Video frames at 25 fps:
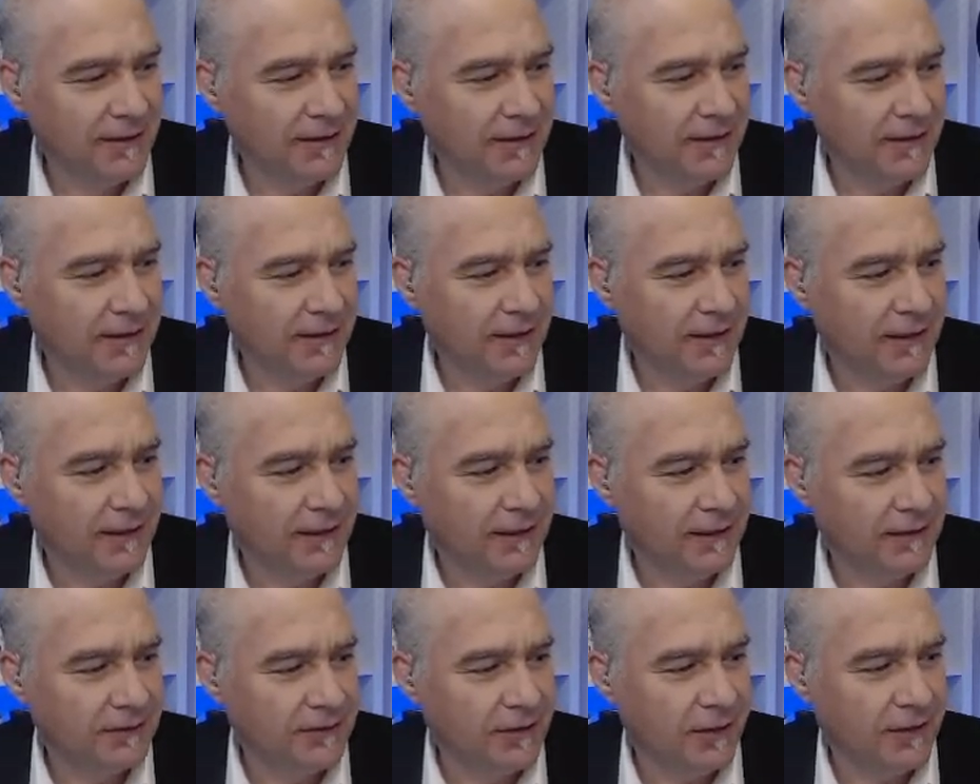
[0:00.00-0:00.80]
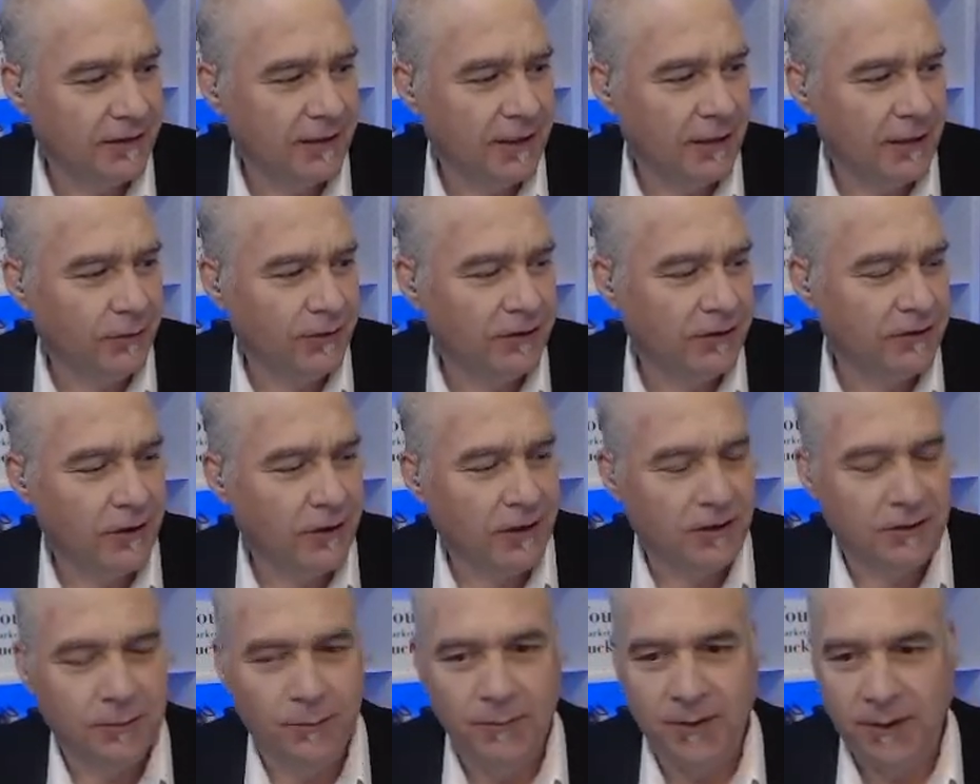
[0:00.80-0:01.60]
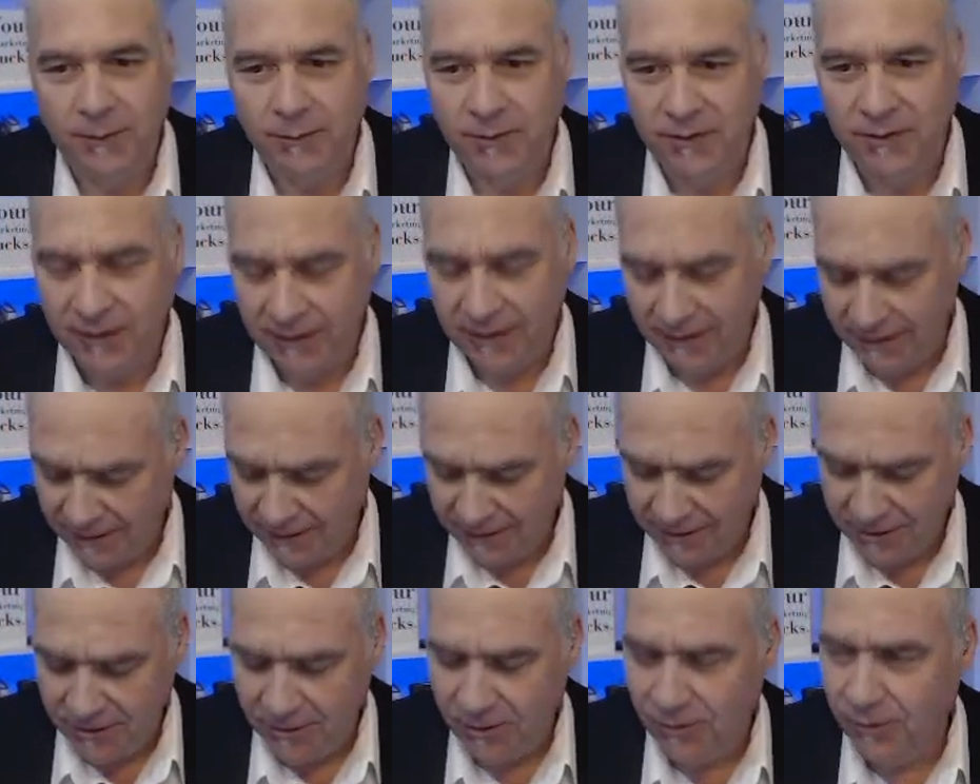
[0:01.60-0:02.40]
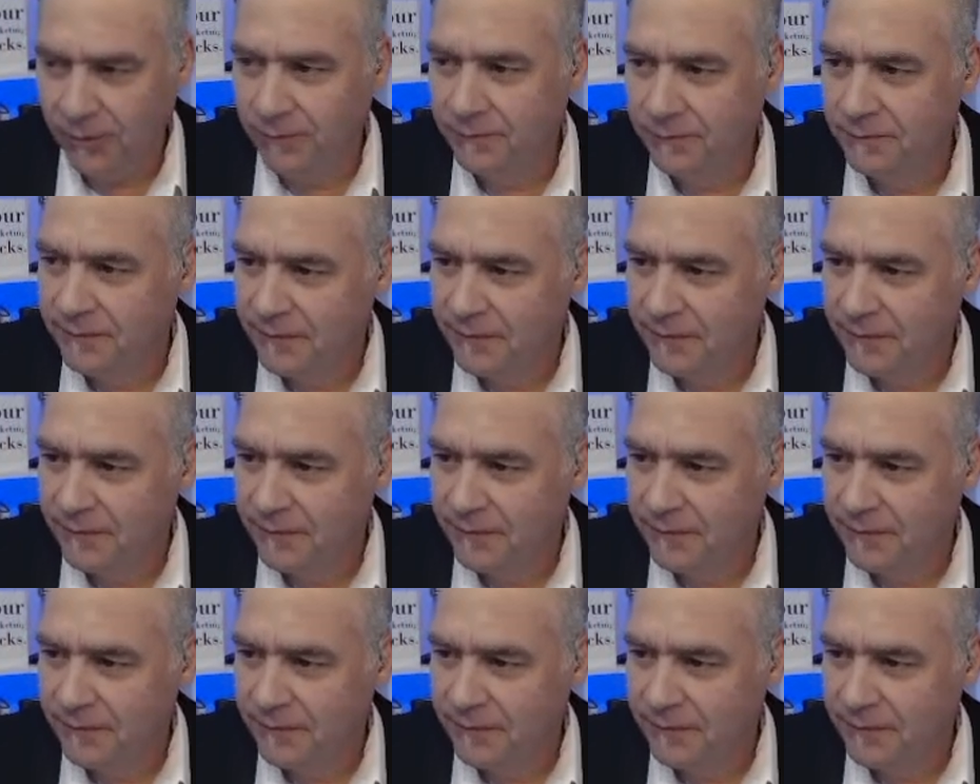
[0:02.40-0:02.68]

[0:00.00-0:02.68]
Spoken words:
They only talk to people that they know.